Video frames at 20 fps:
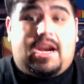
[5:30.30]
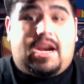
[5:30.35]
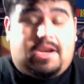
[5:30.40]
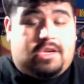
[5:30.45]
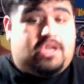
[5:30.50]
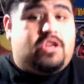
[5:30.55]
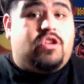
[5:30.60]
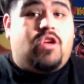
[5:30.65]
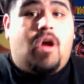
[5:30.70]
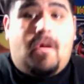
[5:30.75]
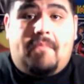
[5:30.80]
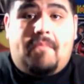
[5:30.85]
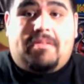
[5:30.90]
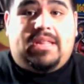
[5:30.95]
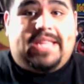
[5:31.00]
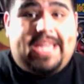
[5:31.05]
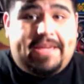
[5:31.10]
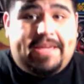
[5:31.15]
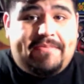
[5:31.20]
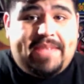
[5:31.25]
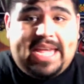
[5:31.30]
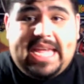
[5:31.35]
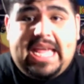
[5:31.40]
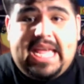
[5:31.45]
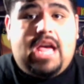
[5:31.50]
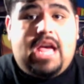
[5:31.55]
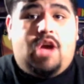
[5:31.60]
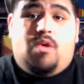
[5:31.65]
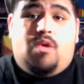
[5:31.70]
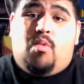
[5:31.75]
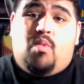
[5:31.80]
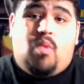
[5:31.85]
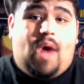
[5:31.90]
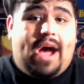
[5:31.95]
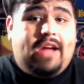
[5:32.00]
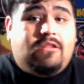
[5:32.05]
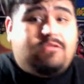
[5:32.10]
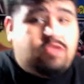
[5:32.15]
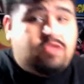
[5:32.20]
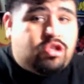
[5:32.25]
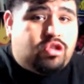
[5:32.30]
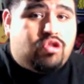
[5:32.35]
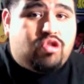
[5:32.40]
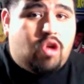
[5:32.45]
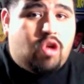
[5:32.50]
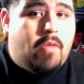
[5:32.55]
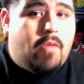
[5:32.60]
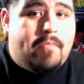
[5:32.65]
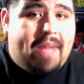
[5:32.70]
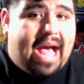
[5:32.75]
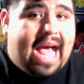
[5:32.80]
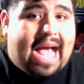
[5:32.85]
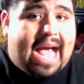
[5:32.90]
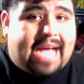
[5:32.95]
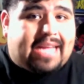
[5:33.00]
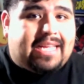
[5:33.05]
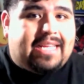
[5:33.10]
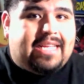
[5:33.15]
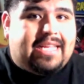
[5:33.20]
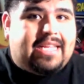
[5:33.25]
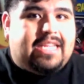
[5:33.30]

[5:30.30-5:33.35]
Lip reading: You don't believe me? Why don't you go back